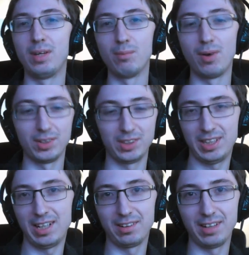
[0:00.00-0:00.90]

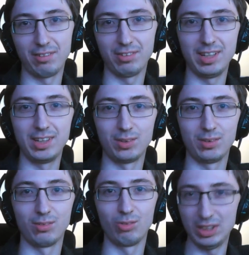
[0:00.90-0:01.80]
Marcel after he took
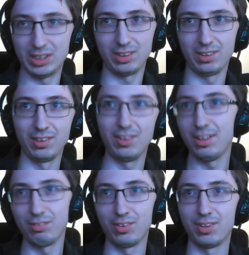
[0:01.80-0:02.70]
the risk
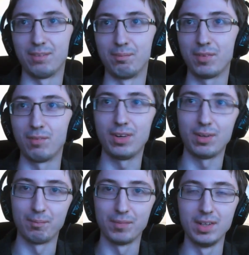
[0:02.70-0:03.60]
lifeline.
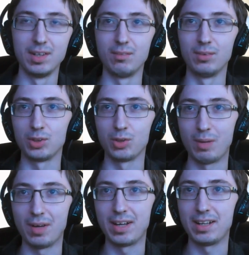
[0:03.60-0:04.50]
Well, we'll talk
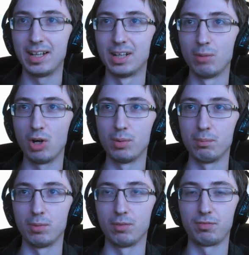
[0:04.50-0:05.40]
about that in a moment,
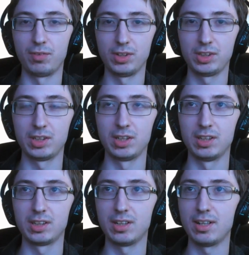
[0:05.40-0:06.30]
but first,
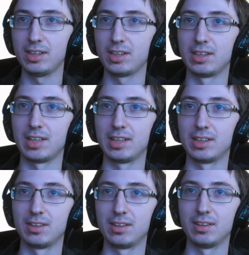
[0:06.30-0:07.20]
tonight's
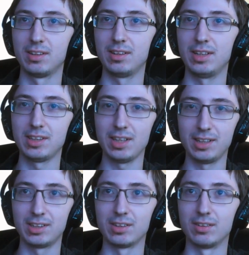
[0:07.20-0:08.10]
contestant is
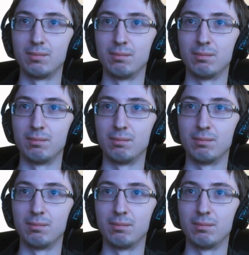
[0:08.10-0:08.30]
Layten.